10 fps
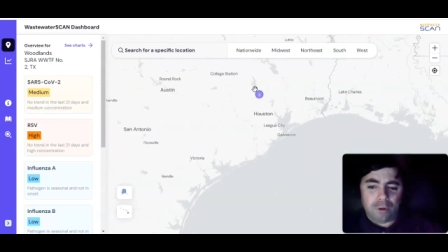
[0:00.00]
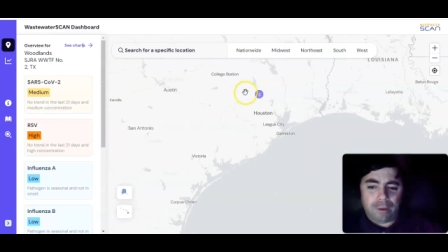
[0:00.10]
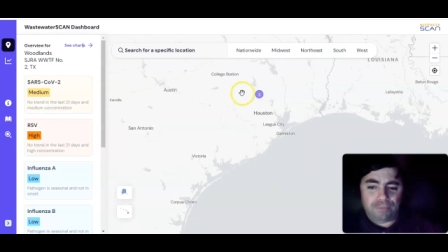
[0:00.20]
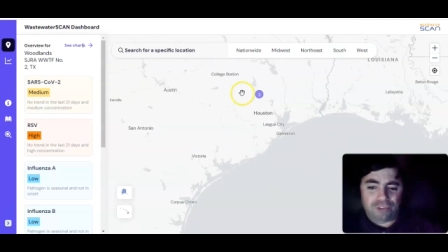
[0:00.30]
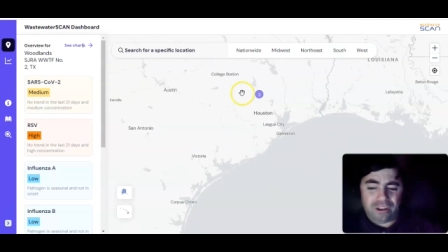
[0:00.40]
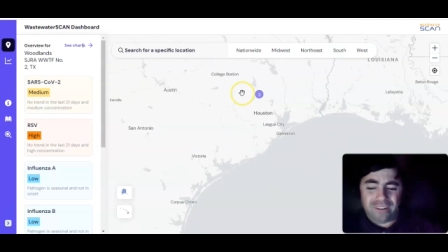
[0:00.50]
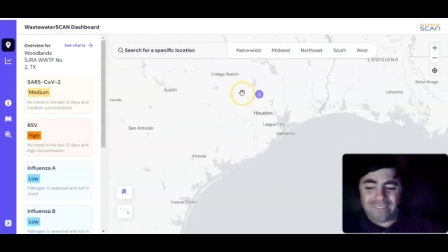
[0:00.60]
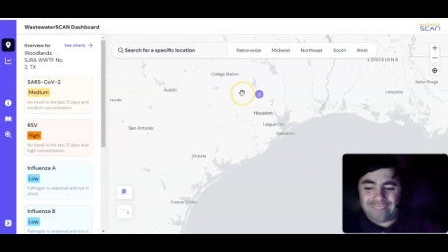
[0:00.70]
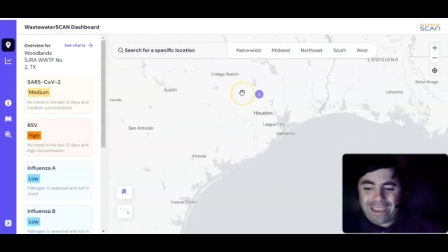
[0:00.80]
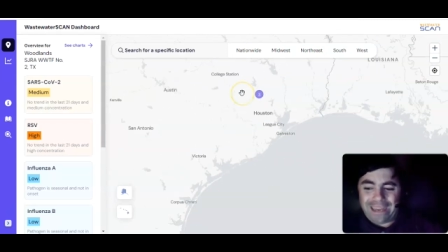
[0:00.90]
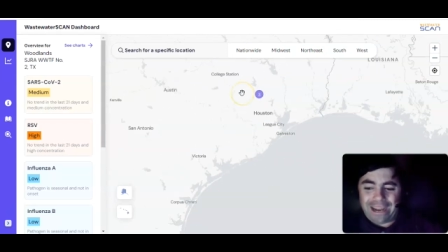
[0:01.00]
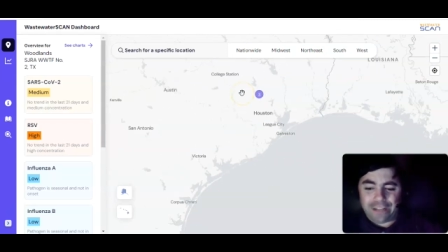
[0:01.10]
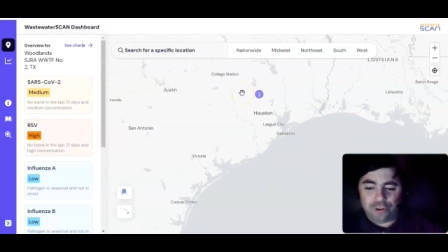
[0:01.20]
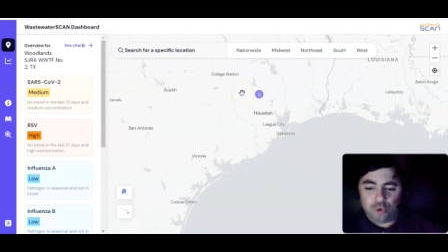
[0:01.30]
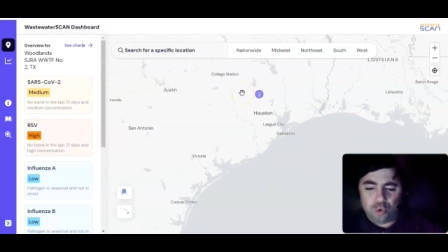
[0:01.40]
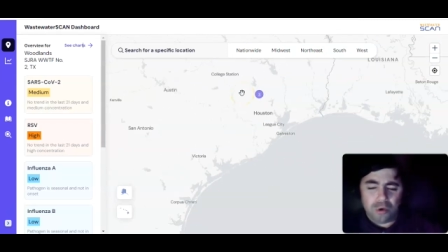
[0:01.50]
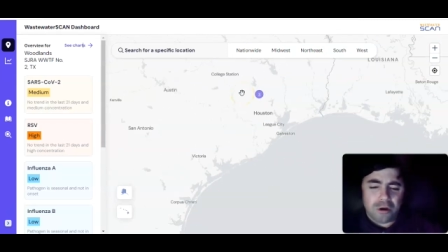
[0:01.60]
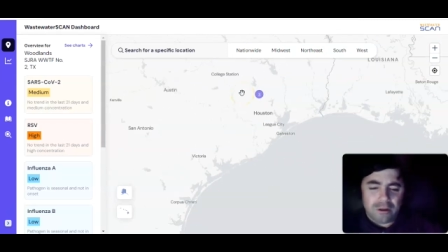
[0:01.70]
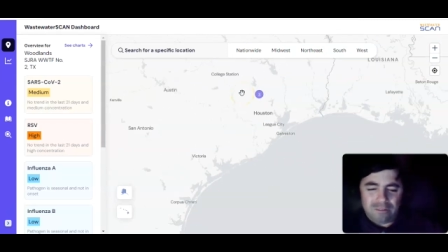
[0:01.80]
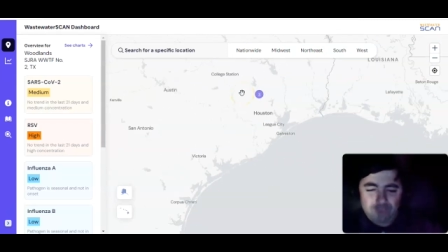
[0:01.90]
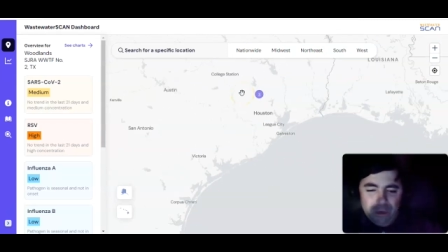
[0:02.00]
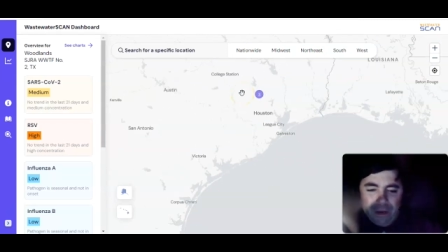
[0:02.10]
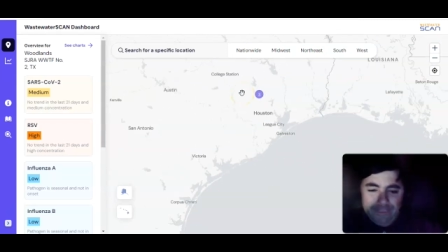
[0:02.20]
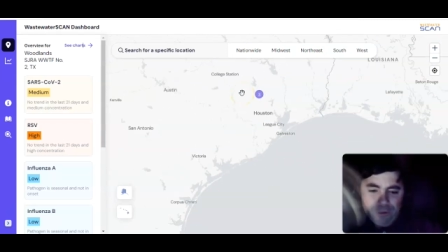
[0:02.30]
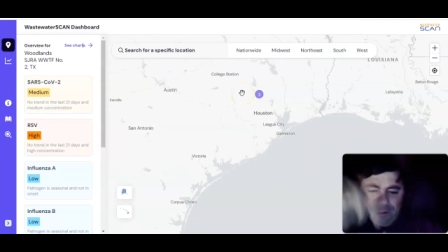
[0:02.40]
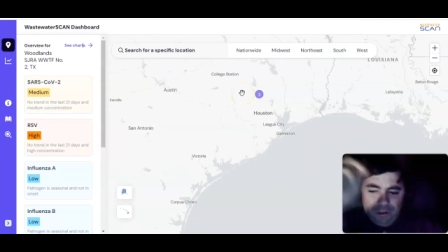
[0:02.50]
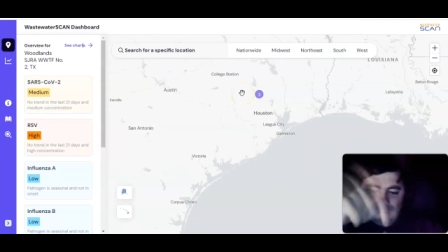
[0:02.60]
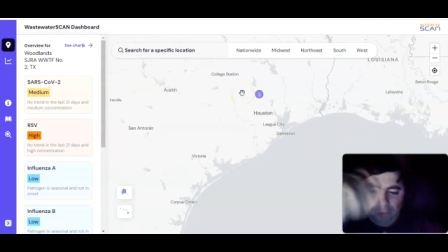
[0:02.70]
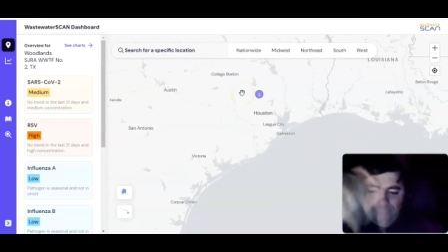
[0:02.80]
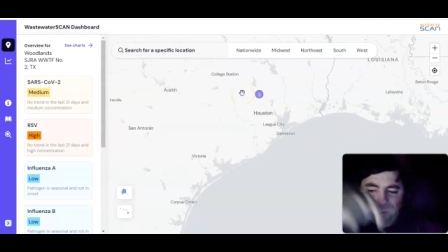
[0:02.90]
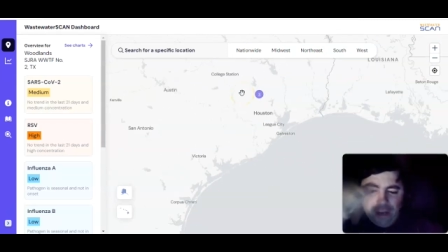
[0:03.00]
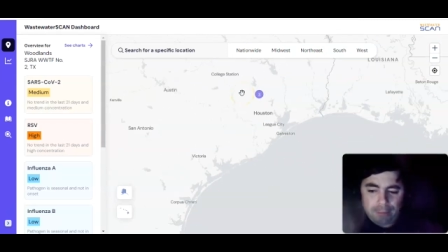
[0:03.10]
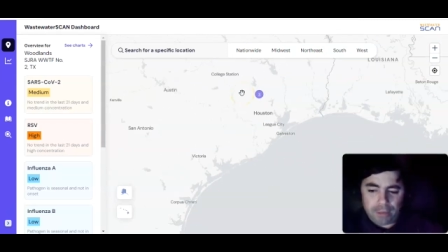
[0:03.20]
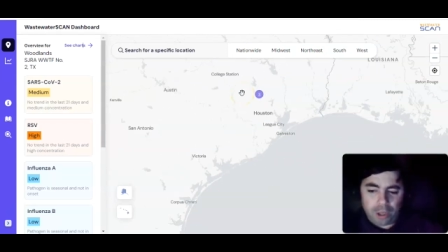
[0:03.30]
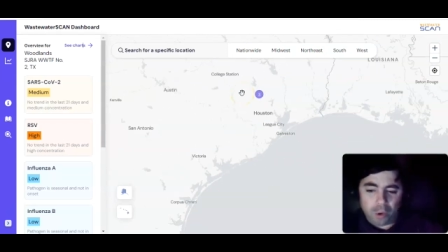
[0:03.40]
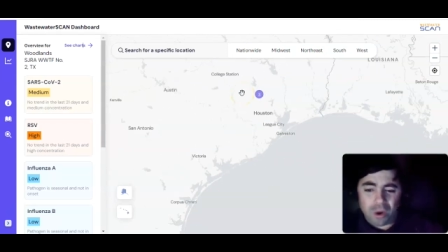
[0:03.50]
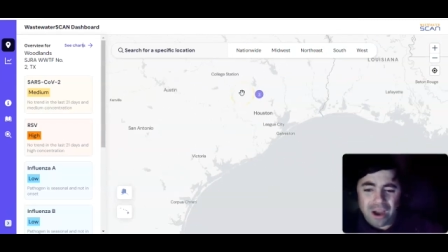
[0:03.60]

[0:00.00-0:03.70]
website, and I do. When I put the description down below,